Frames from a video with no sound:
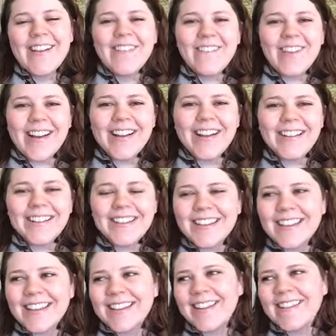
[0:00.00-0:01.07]
Well,
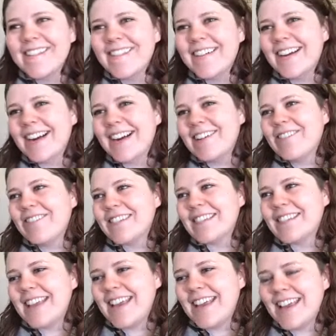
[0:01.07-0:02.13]
I will
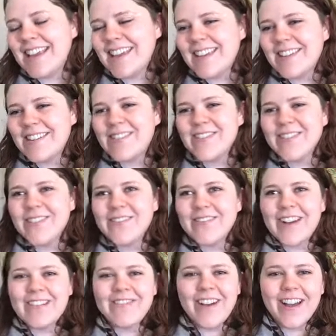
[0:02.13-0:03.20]
say,
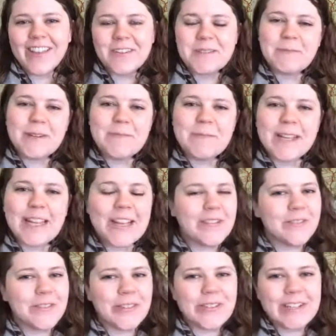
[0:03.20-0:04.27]
my father's been a big
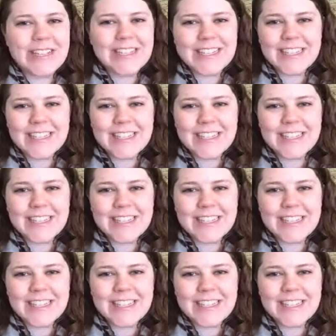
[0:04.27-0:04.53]
influence.